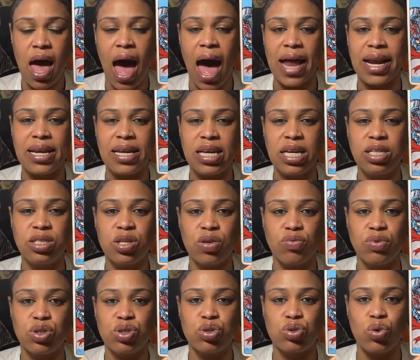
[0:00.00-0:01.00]
I need to
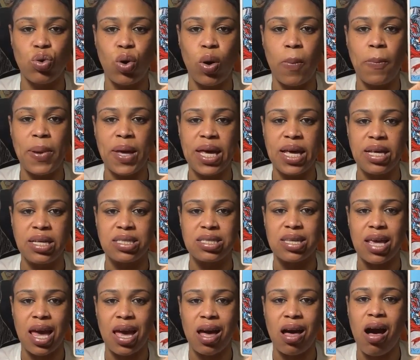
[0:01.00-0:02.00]
restore
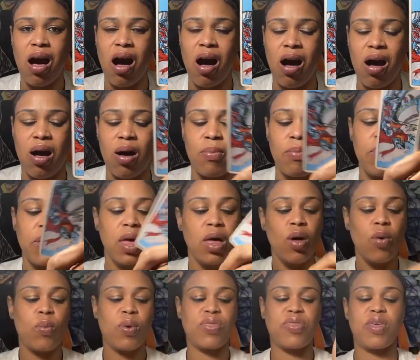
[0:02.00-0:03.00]
peace and calm
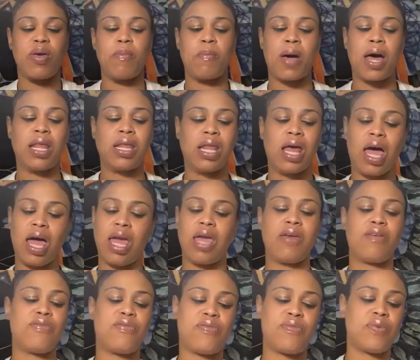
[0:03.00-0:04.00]
within my life.